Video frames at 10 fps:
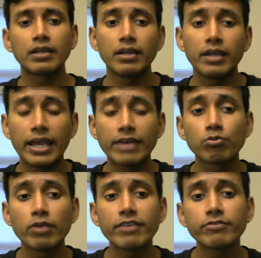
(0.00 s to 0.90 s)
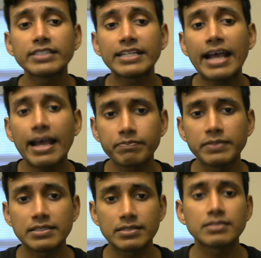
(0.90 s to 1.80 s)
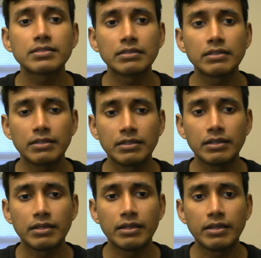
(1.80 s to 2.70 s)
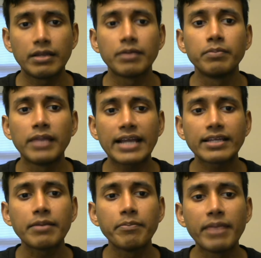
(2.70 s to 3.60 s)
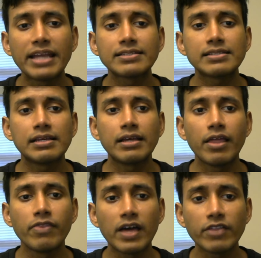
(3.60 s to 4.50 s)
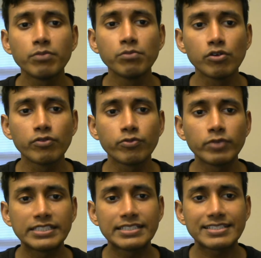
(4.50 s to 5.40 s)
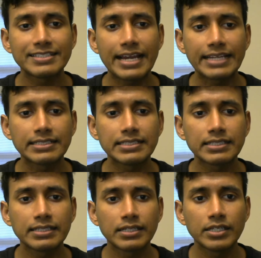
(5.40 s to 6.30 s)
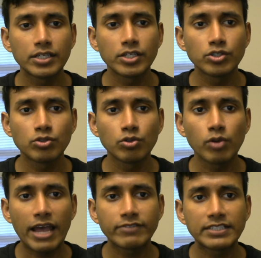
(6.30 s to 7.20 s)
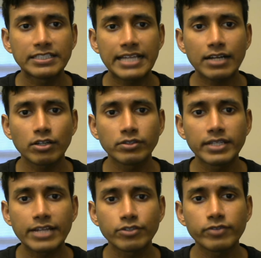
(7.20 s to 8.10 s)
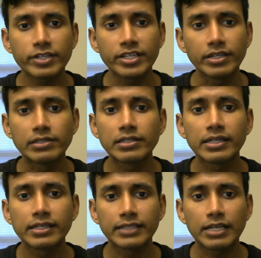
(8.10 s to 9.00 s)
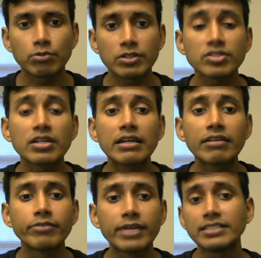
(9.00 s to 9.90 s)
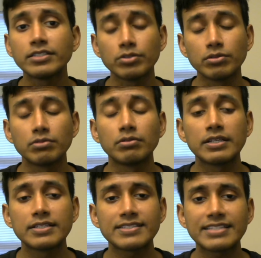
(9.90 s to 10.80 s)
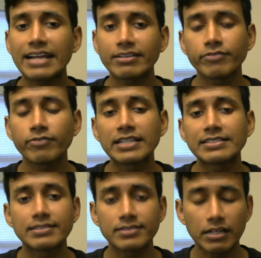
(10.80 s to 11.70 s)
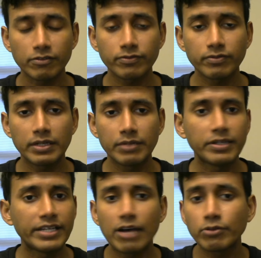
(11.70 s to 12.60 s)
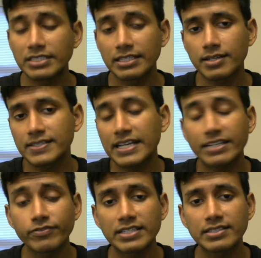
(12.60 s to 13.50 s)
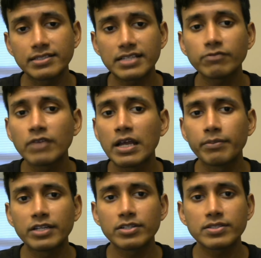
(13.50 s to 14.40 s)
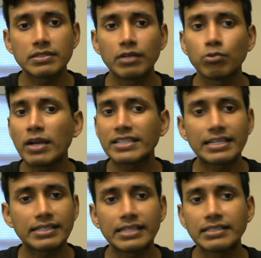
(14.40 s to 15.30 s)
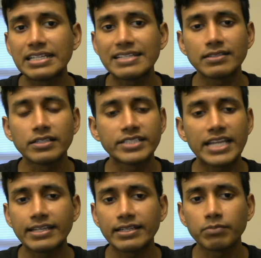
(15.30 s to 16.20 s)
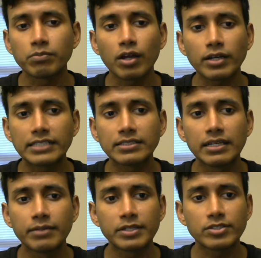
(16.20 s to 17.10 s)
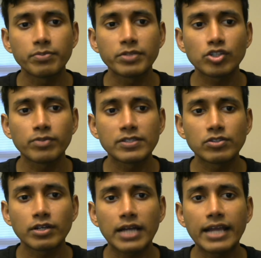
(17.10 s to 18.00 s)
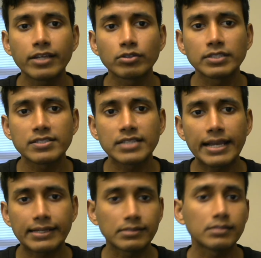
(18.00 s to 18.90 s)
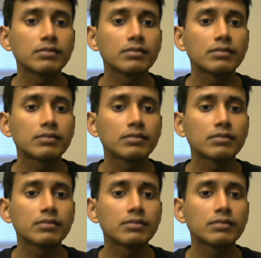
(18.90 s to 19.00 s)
And whenever that happens, black makes another move with its knight to have an attack on the knight over here that was ready to sacrifice itself. But now it cannot sacrifice itself because the white can easily take it and block it, because the bishop is not eyeing on this diagonal.